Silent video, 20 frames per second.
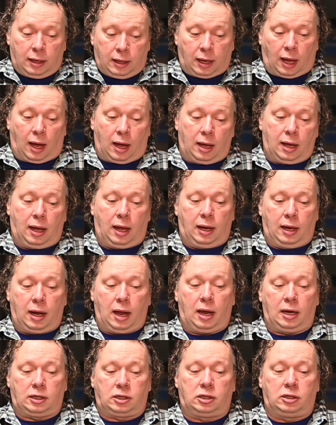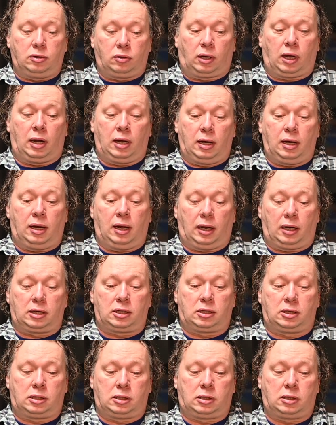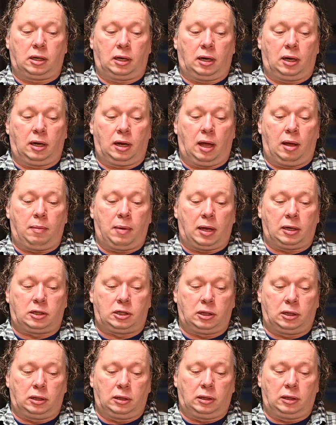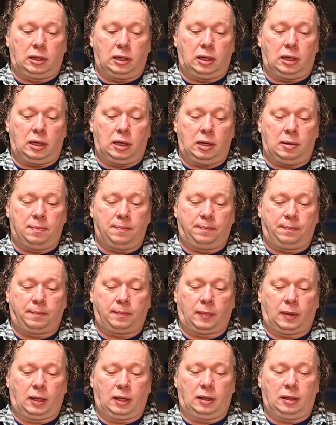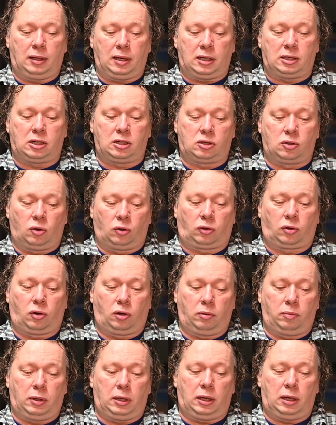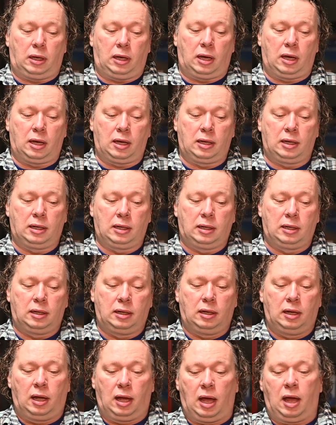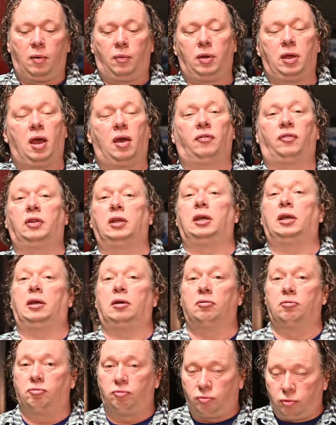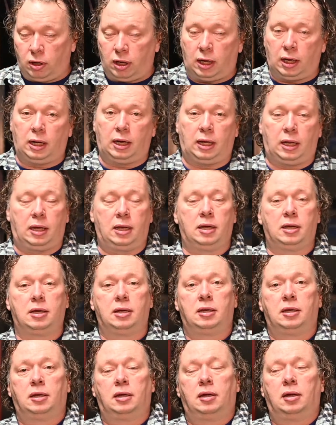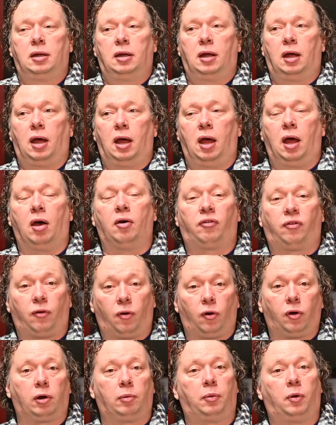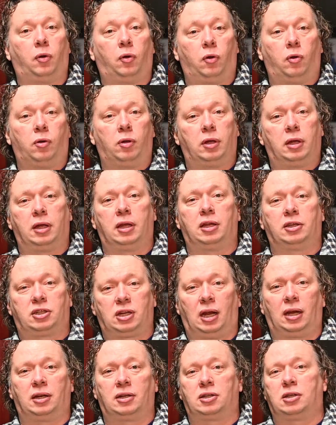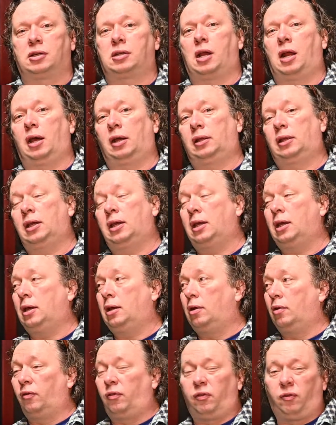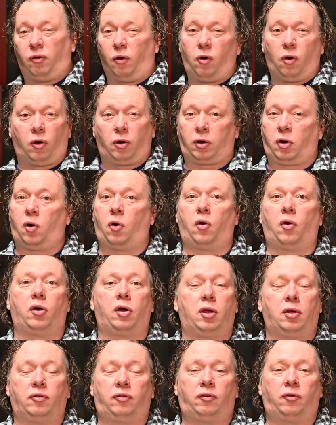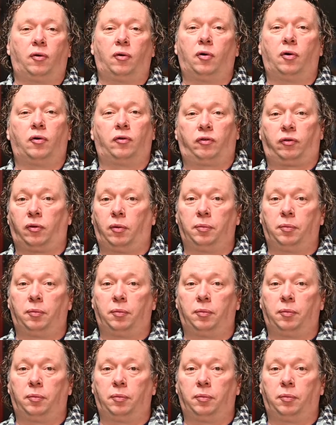yeah, and as you can imagine, this is not going to be. We have the really affordable challenges like the 4 koi from